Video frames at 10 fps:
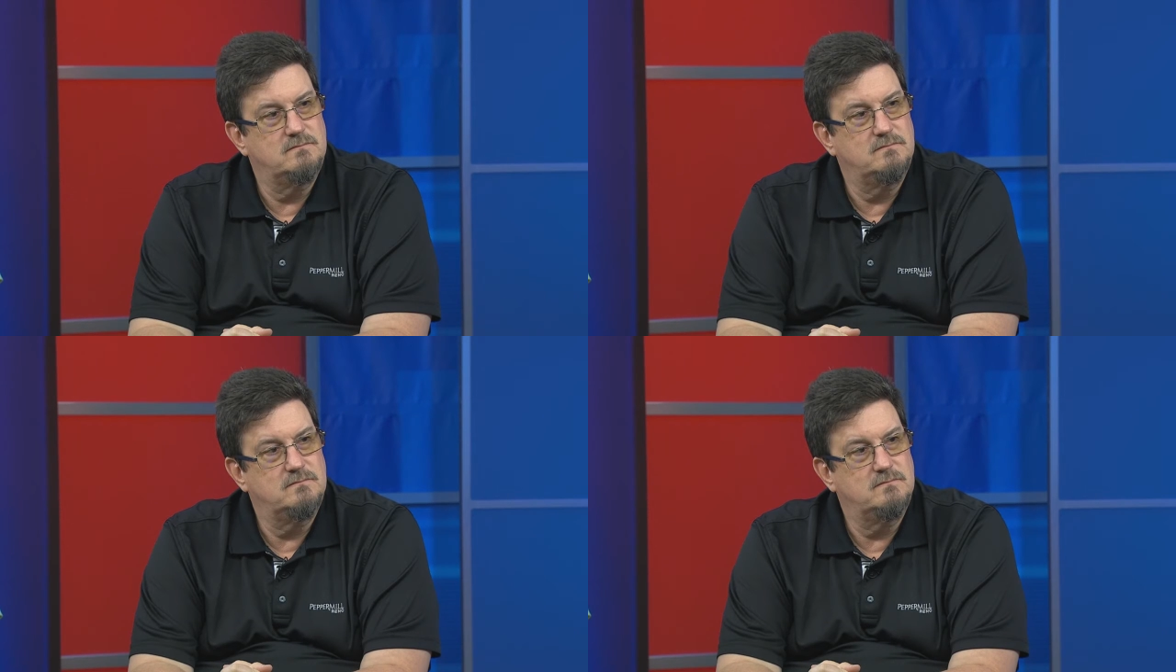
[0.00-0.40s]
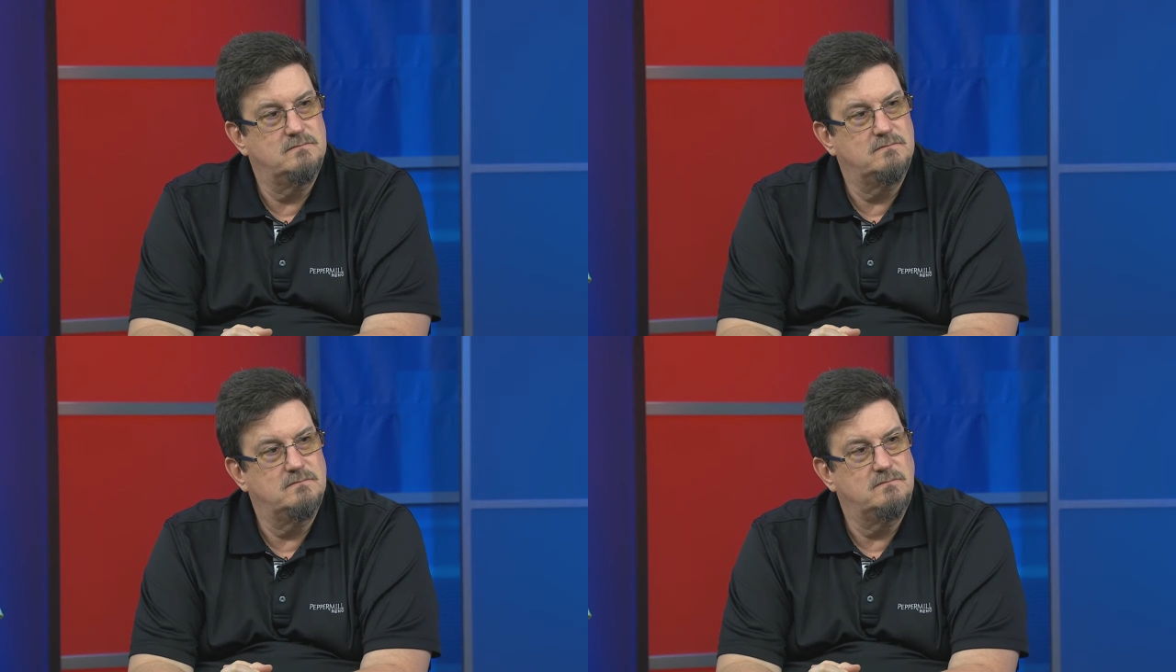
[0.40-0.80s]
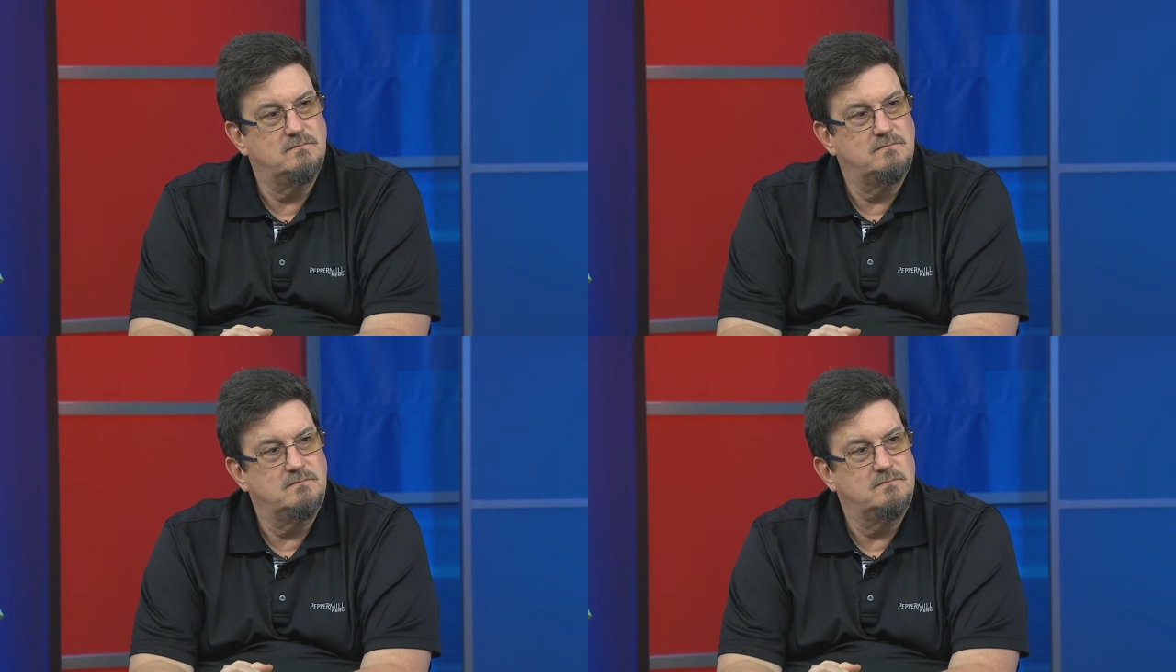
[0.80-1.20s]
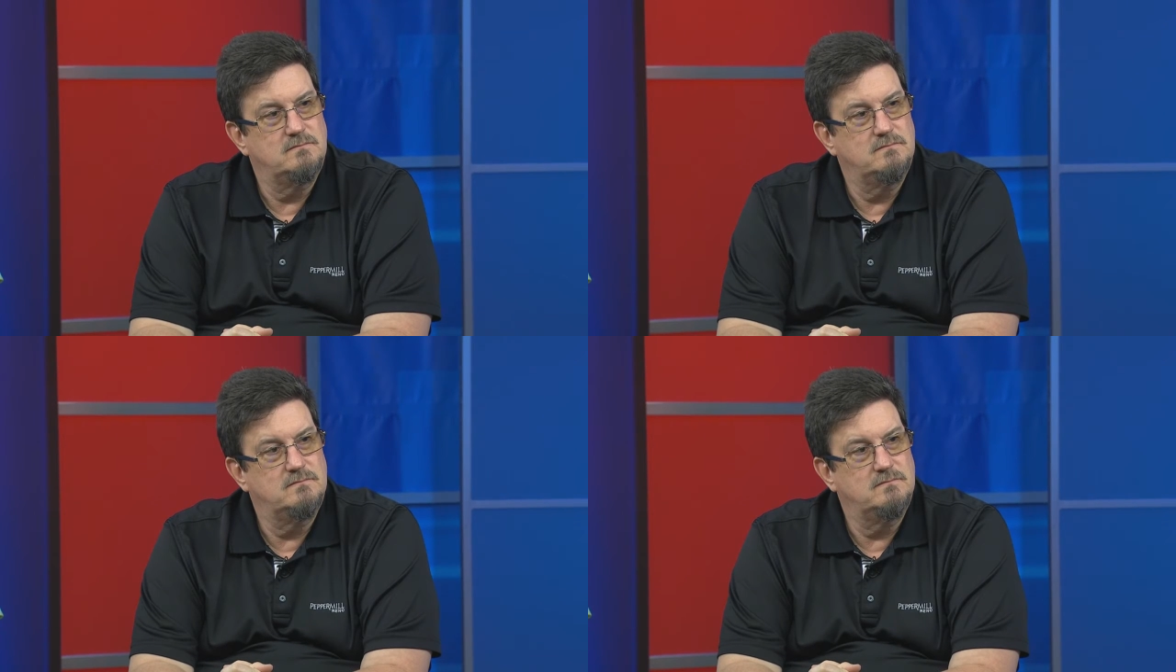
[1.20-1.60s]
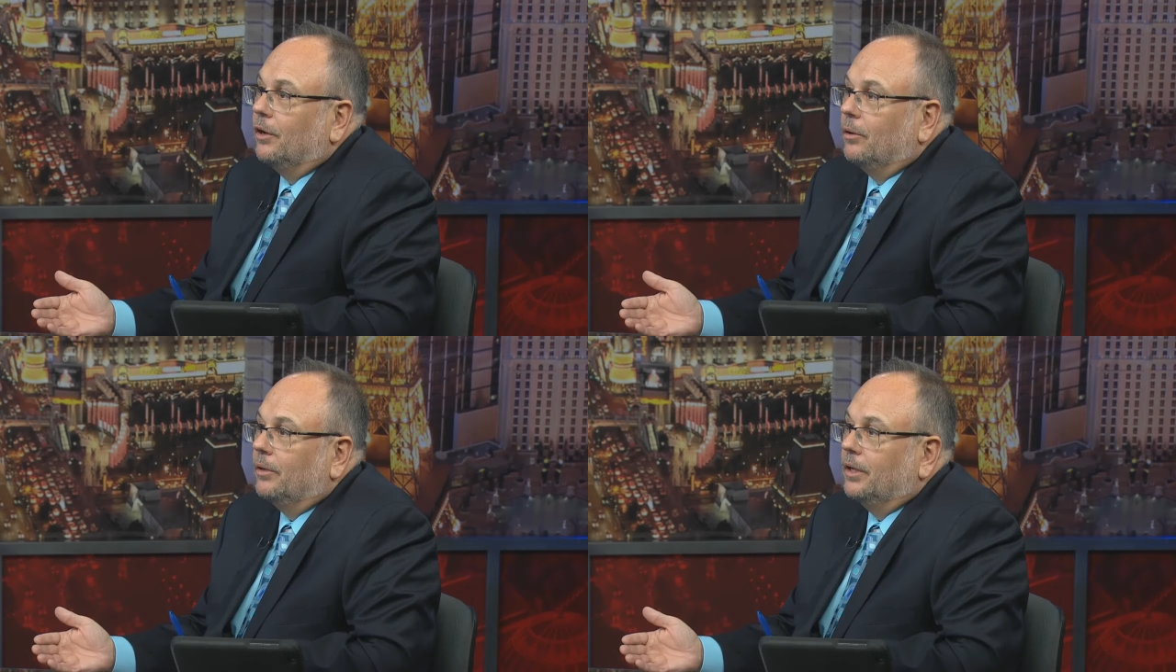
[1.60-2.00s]
after R G three left. You
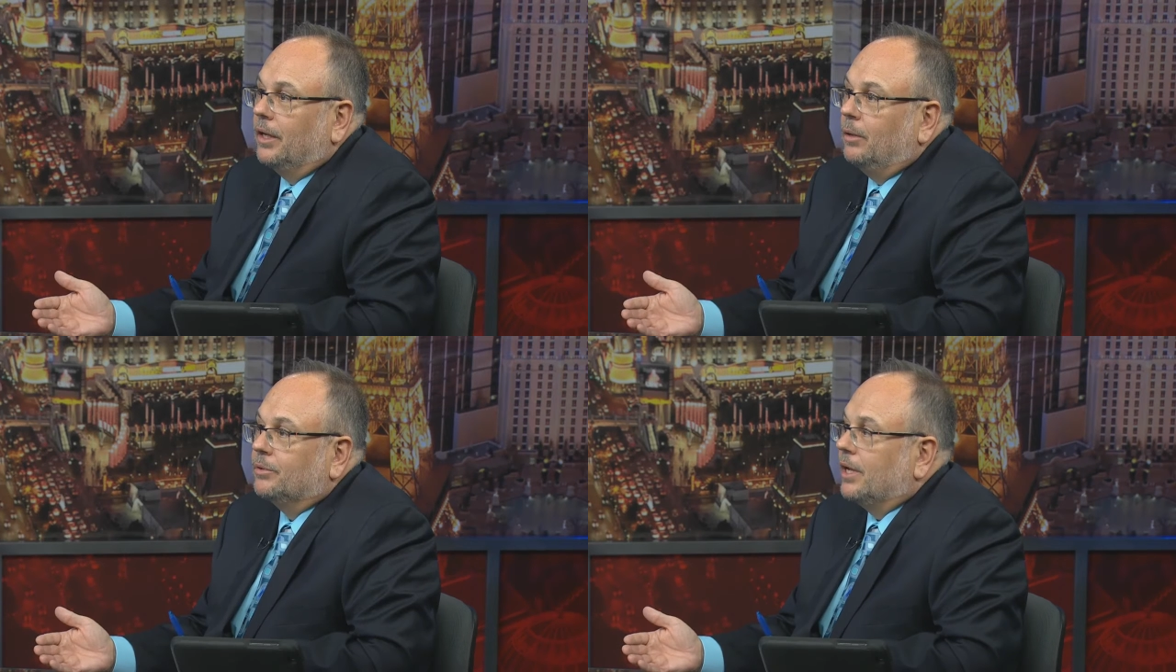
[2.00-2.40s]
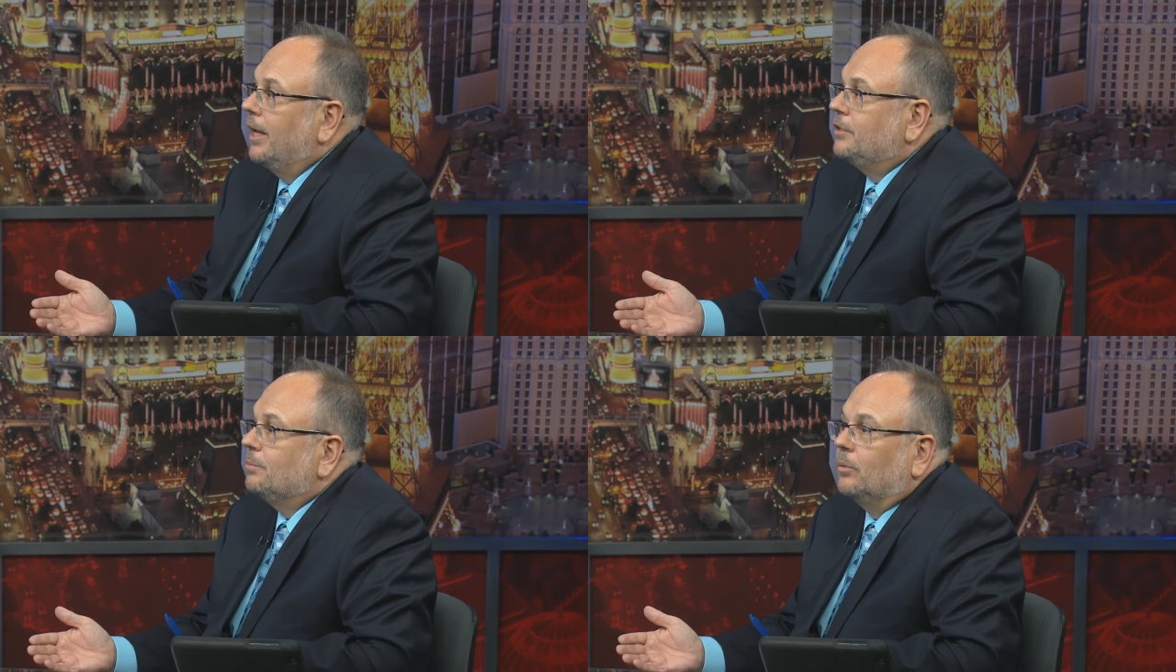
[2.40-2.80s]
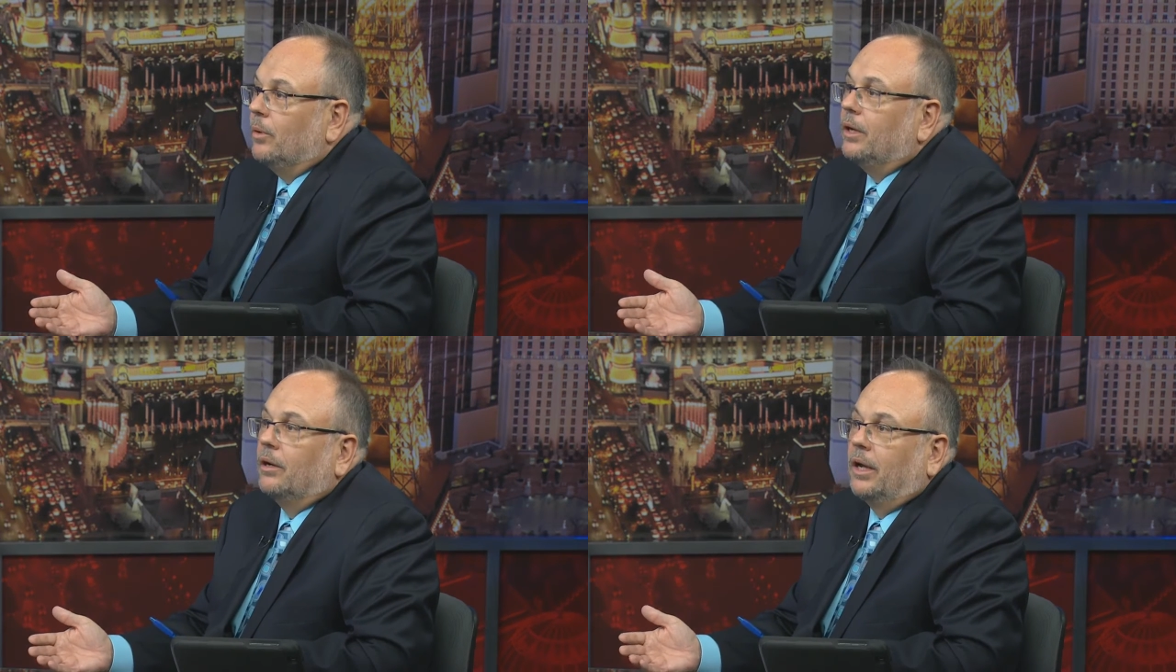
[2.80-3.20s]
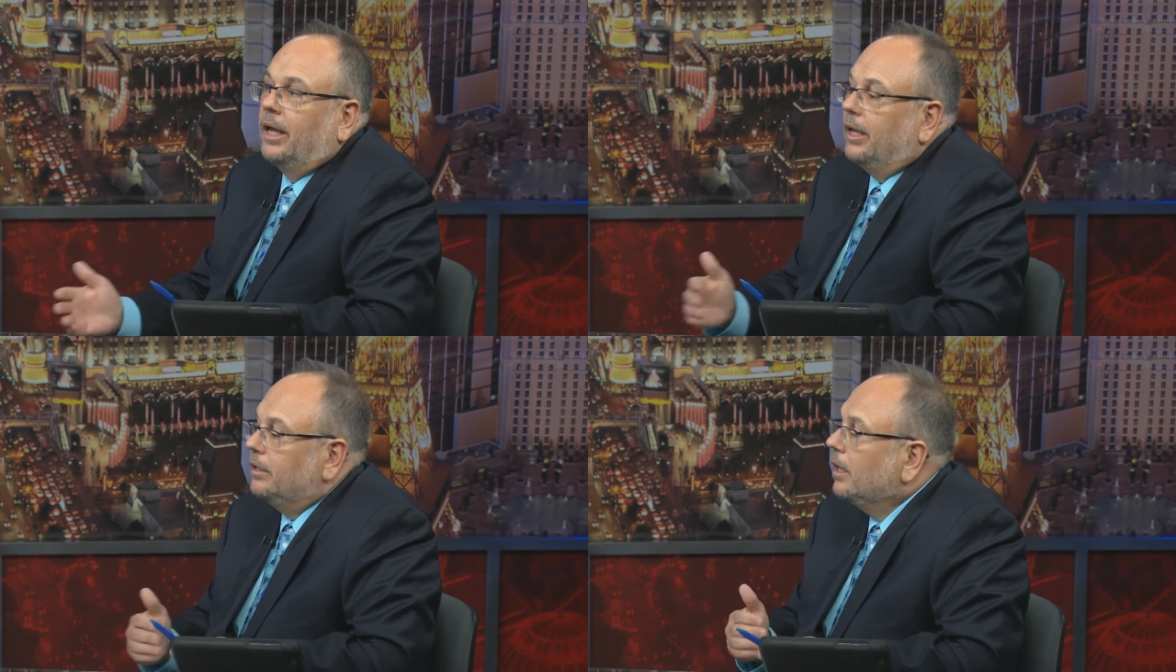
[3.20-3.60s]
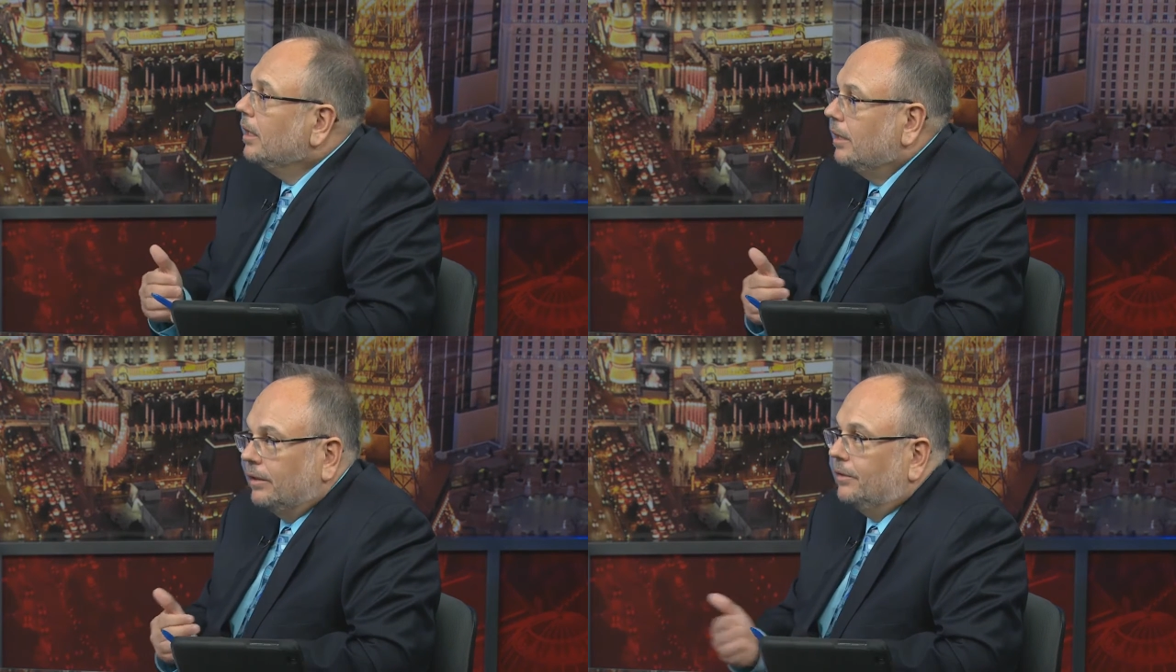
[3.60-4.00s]
know, he was a Heisman winner, and
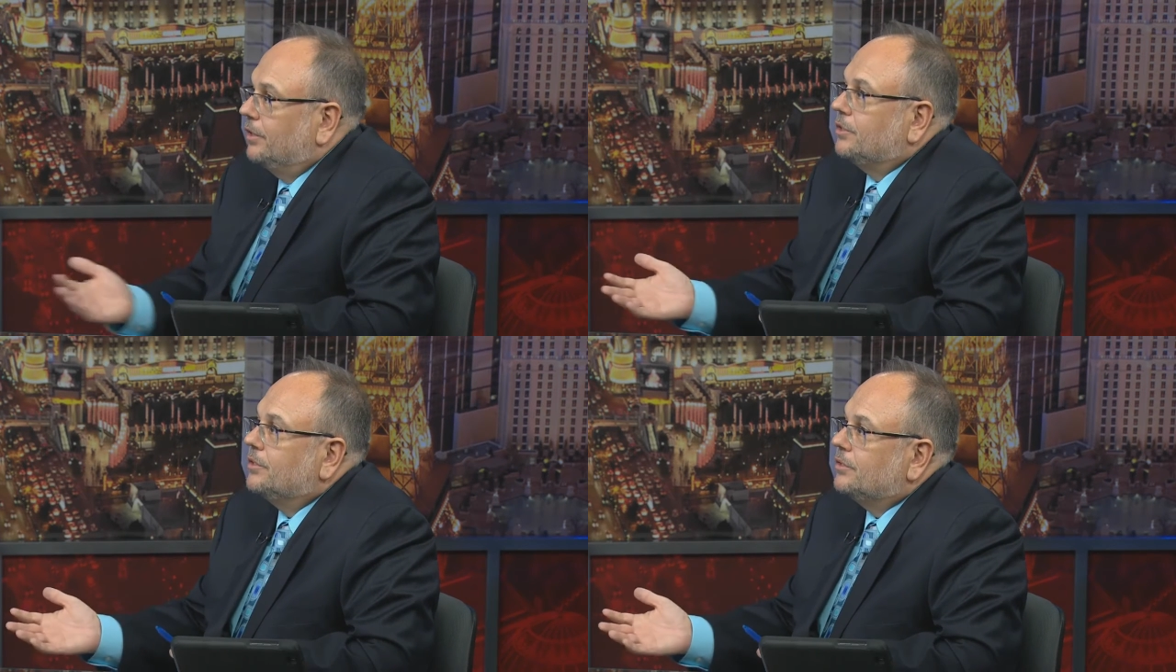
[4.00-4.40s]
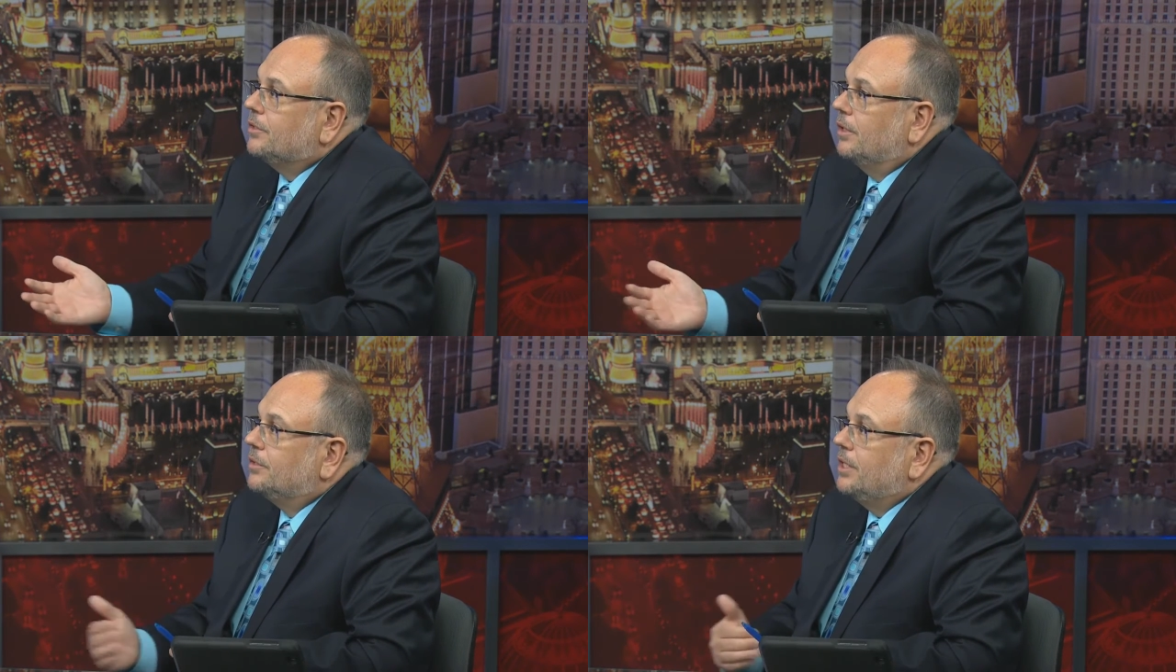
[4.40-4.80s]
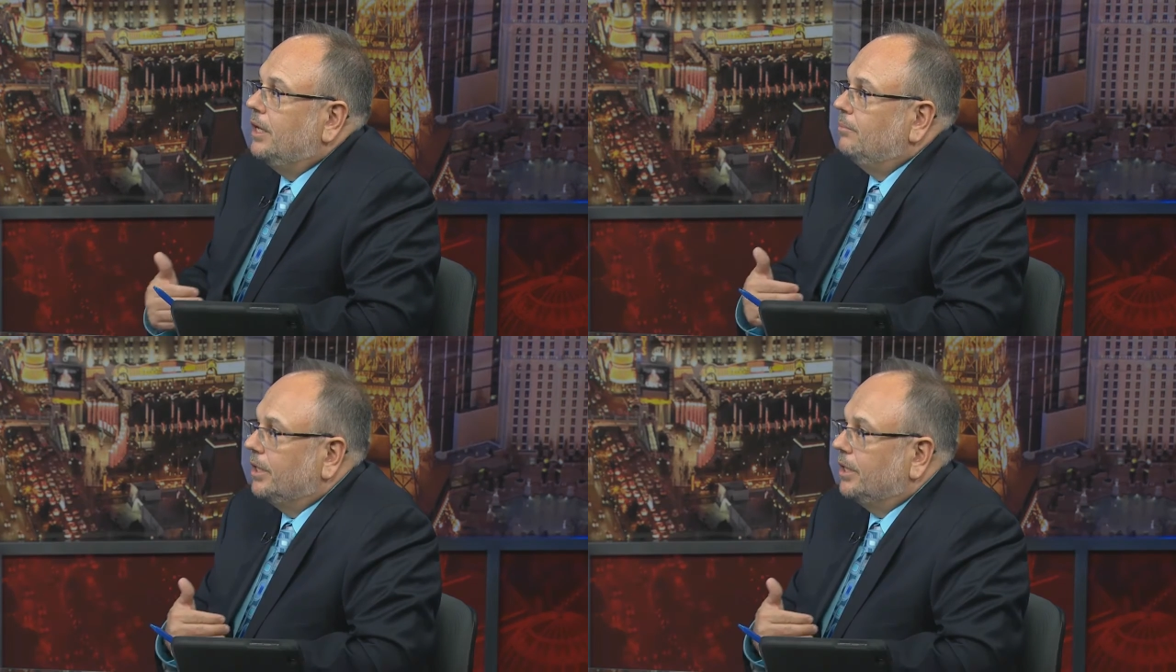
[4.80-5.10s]
this is a team